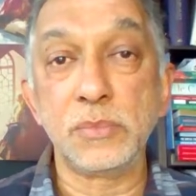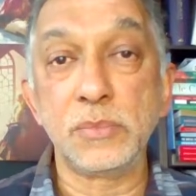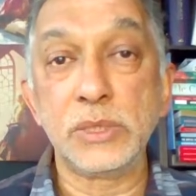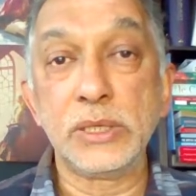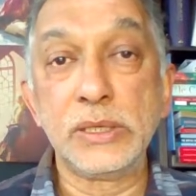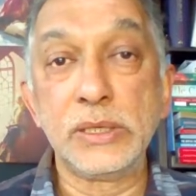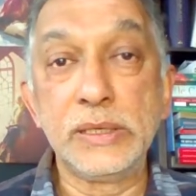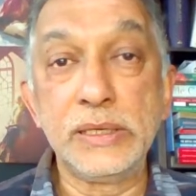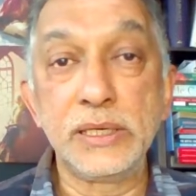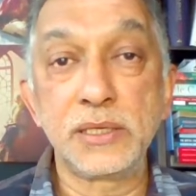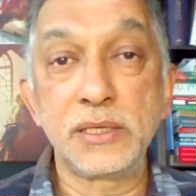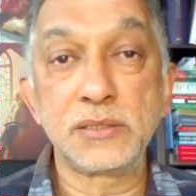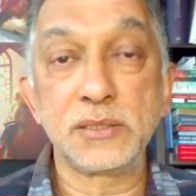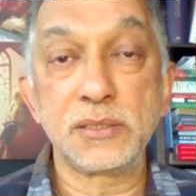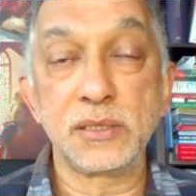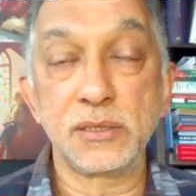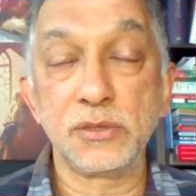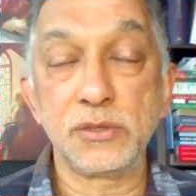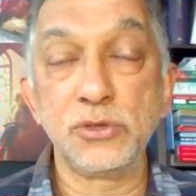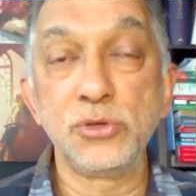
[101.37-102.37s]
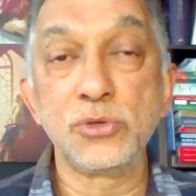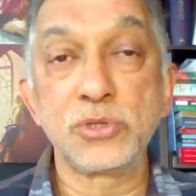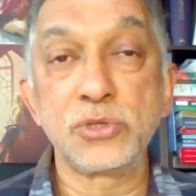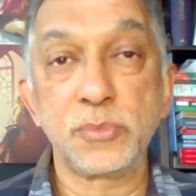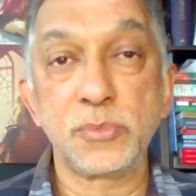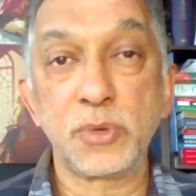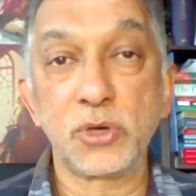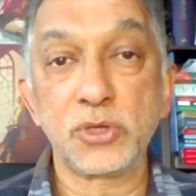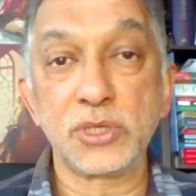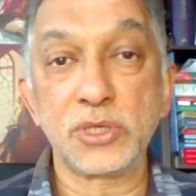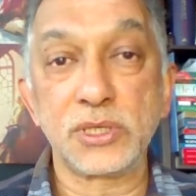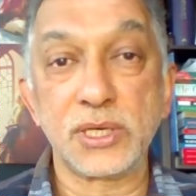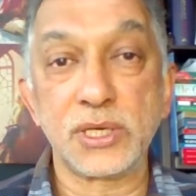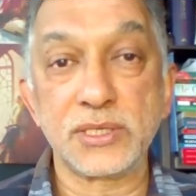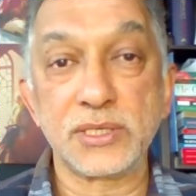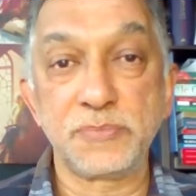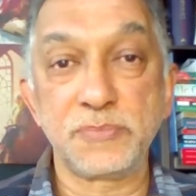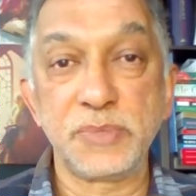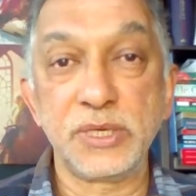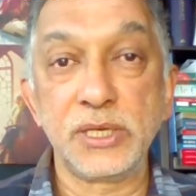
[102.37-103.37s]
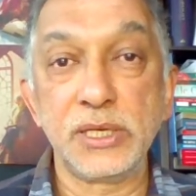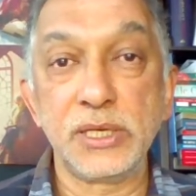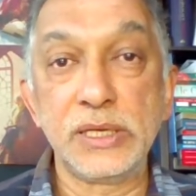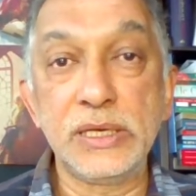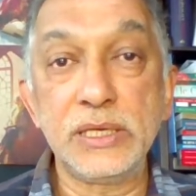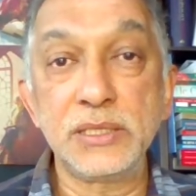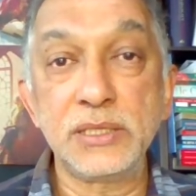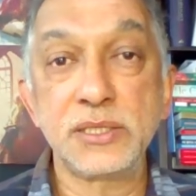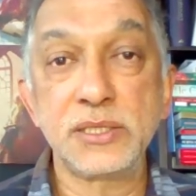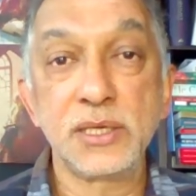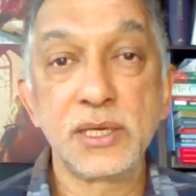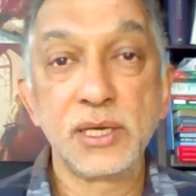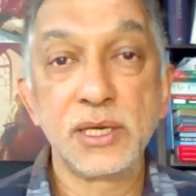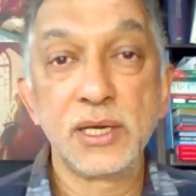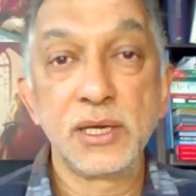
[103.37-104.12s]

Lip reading: leaked news about it has been leaked.